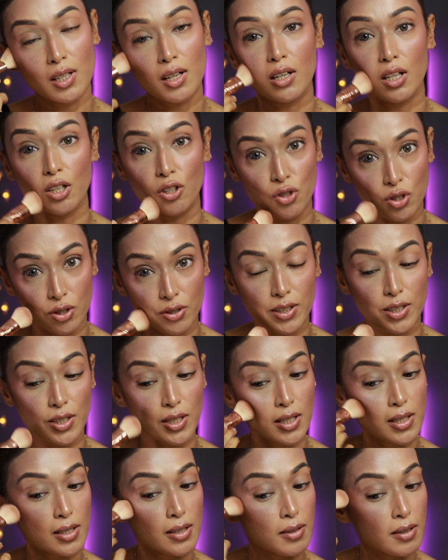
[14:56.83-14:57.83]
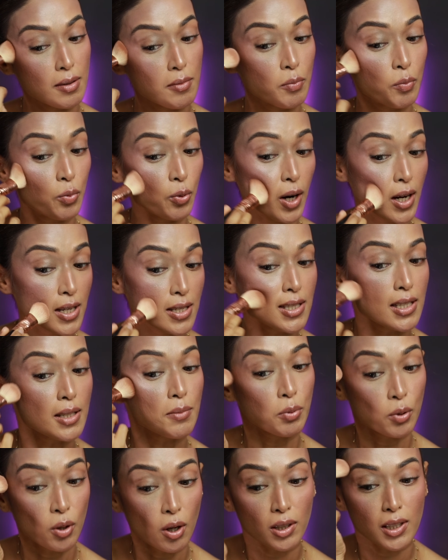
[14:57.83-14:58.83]
luxurious pricey
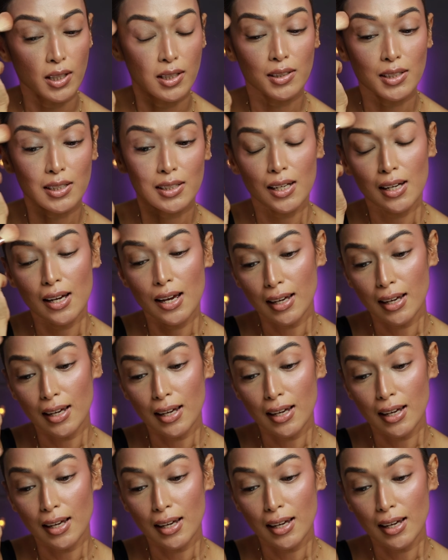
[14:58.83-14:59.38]
products.